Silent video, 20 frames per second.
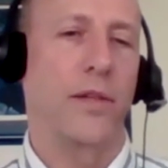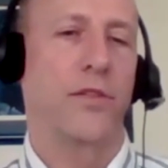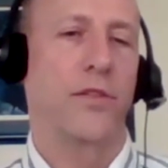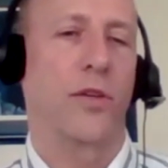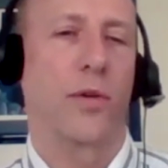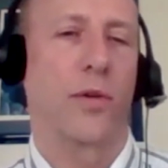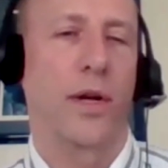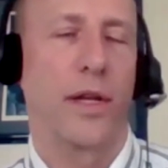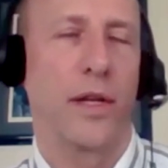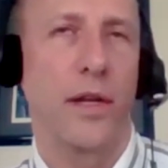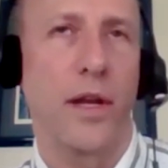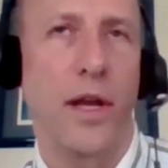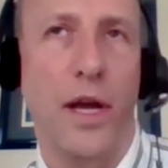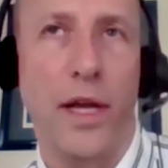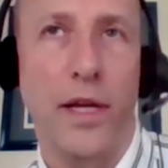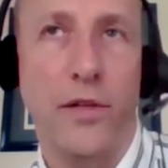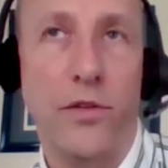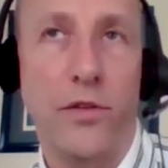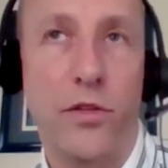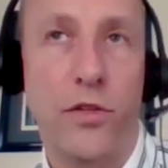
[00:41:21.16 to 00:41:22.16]
Mm-hmm. So I,
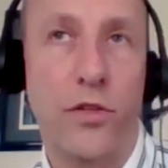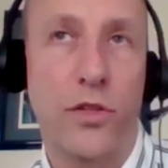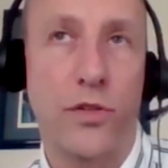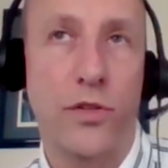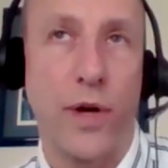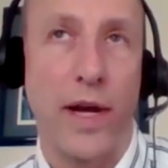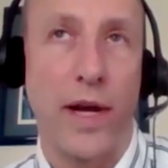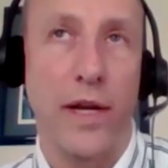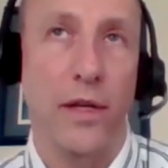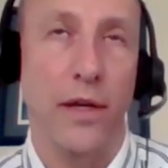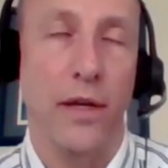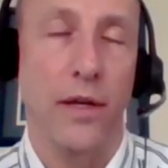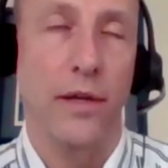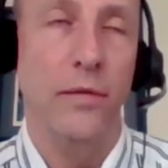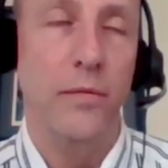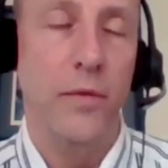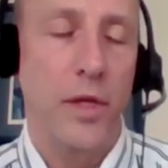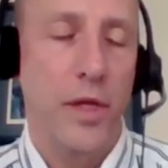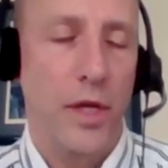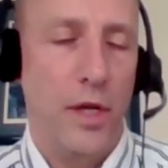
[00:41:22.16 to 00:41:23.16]
I tried to
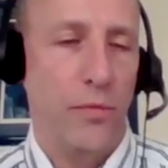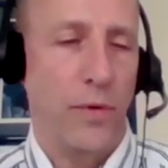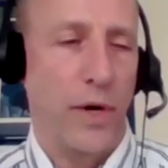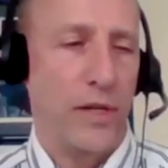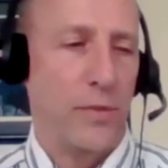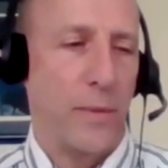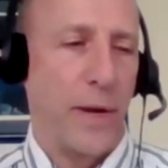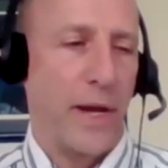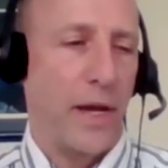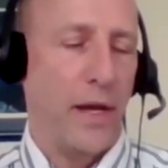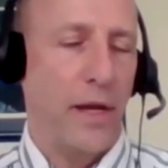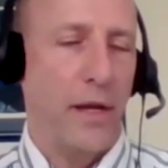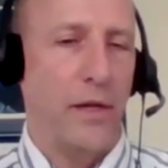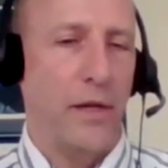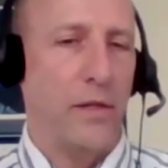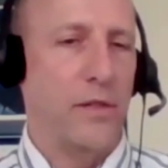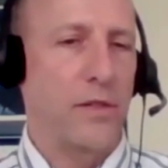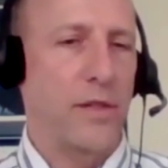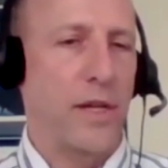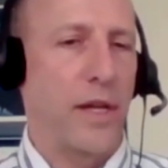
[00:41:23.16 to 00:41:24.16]
raise my hand and
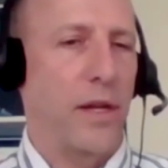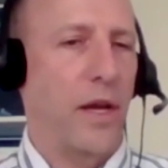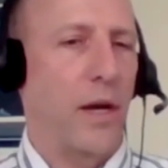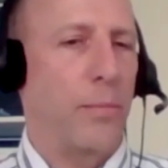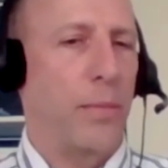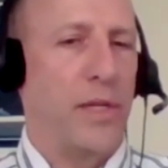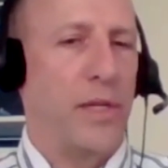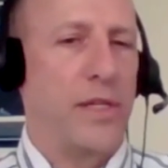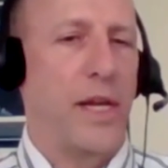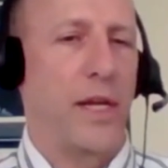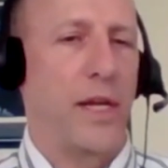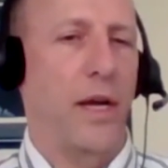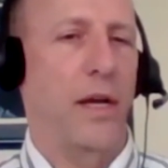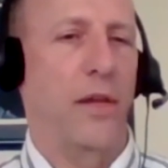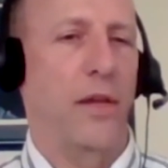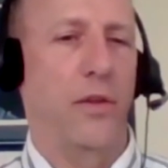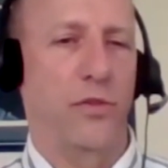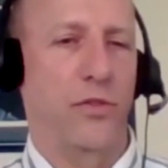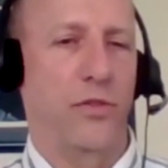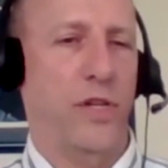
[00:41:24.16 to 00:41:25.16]
to stand up and take on
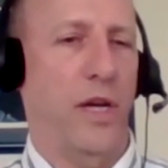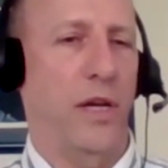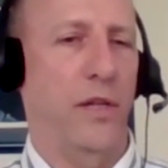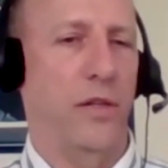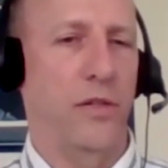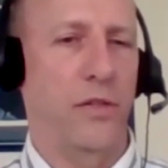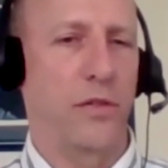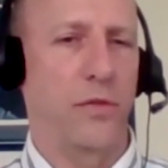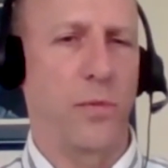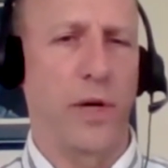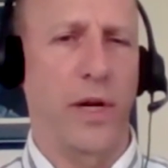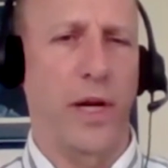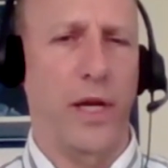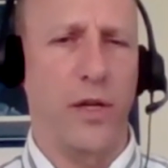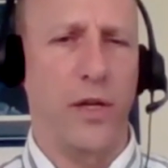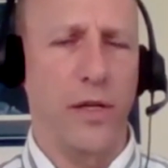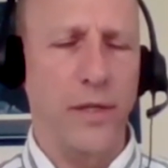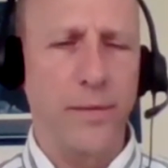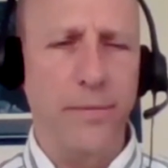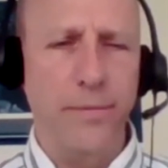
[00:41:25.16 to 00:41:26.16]
those challenges when I
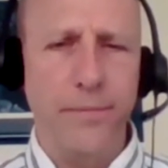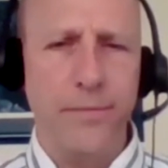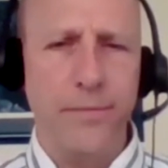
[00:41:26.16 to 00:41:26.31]
could.